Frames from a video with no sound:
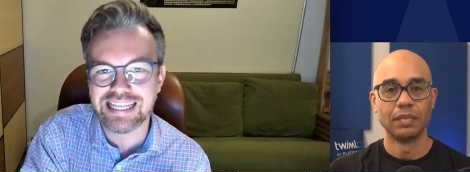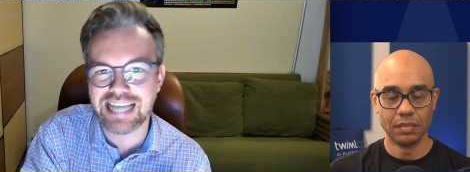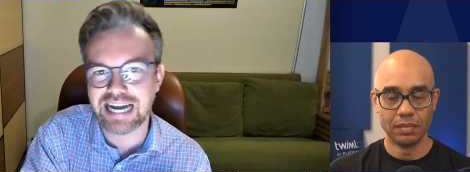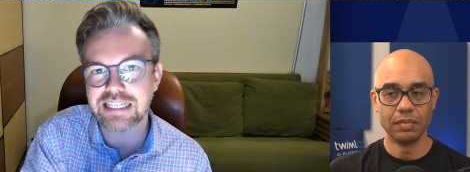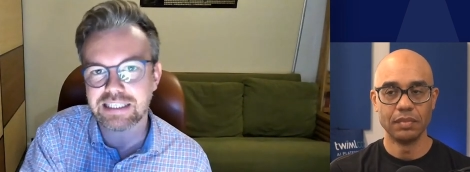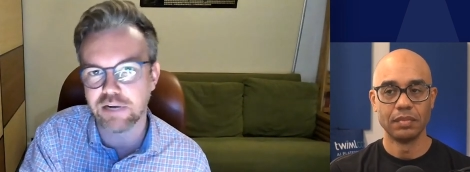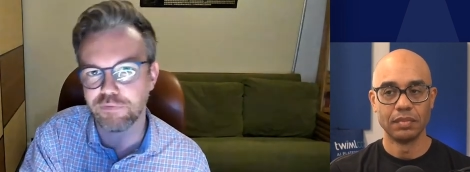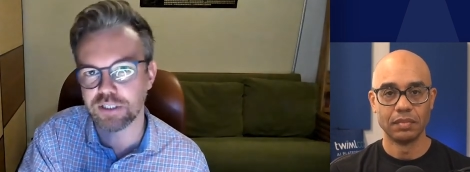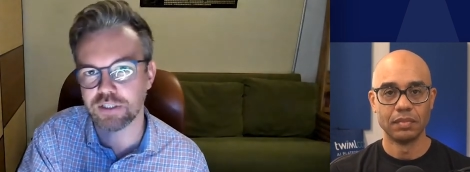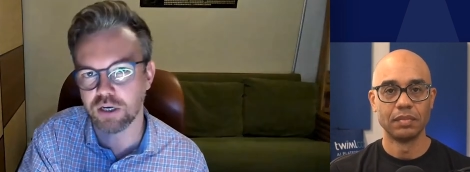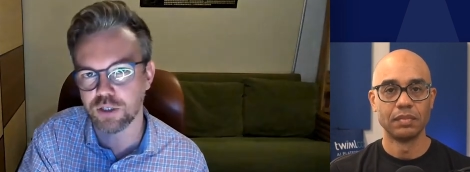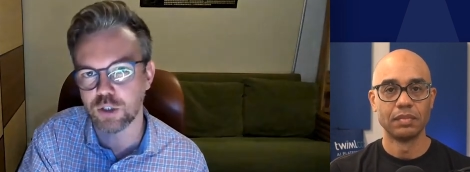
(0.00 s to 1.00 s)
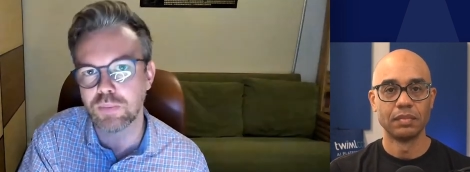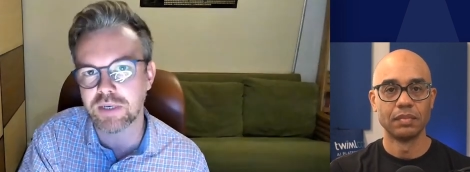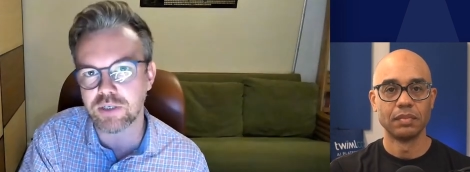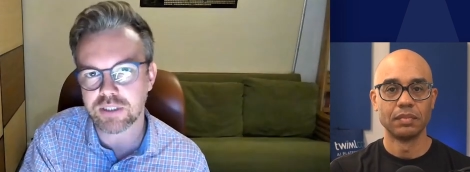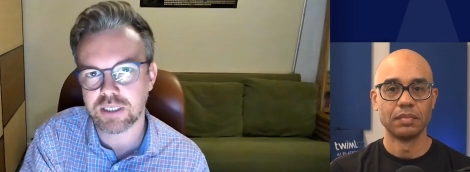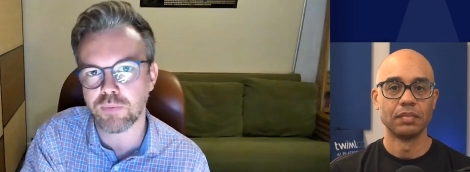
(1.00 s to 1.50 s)
Speaker 1: That mm-hmm. itself is not a super
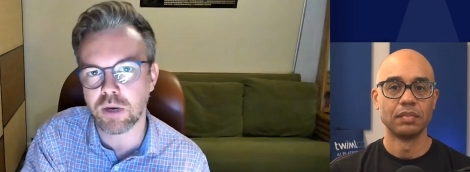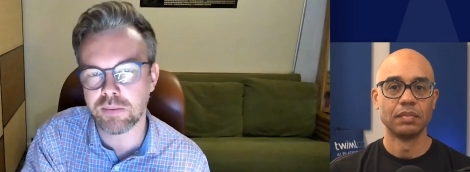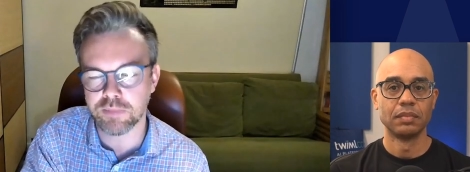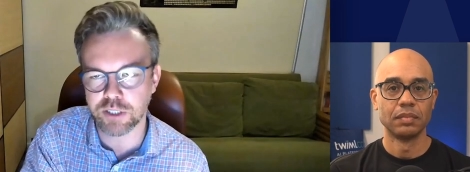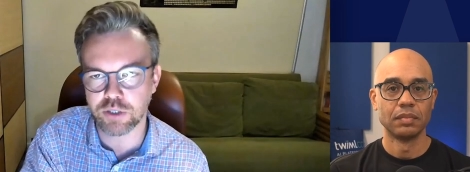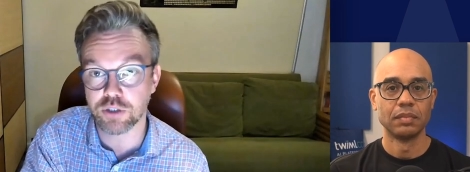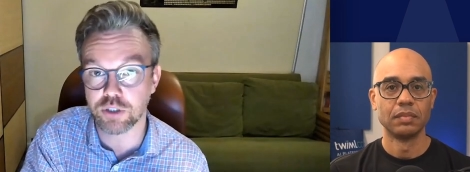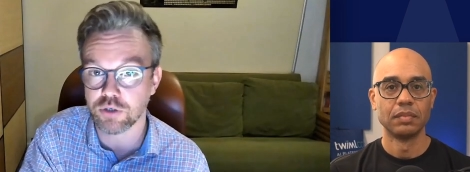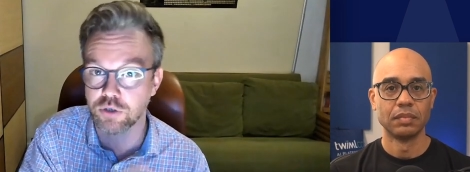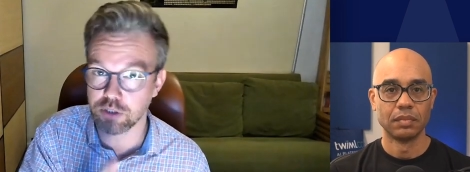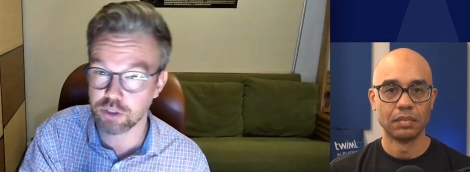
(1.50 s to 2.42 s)
interesting problem because you could